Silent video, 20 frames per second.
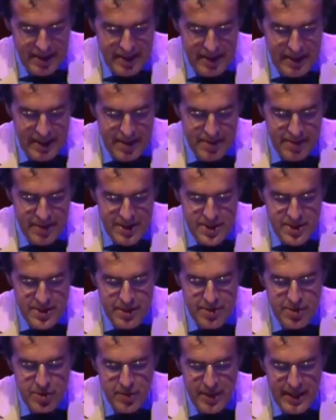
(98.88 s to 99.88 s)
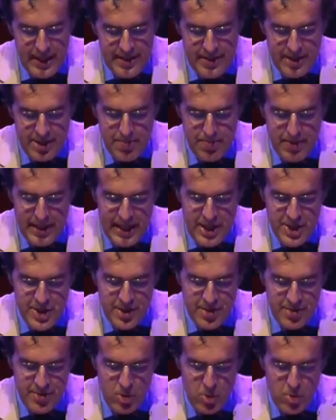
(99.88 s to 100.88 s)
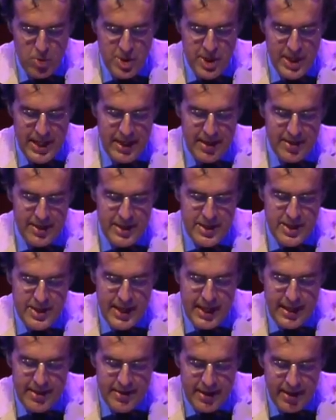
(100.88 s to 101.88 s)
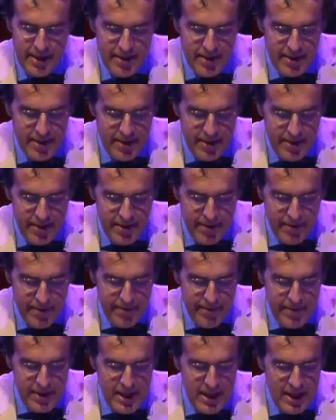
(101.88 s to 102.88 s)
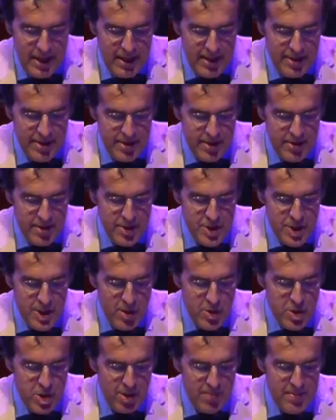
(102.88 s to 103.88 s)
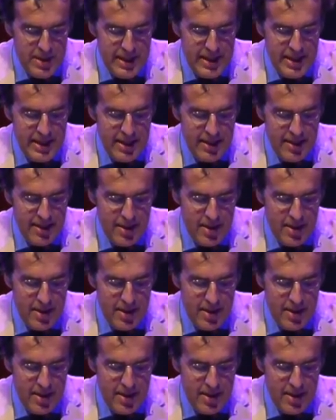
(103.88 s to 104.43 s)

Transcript: And isn't it great that the patient could share these data via the social media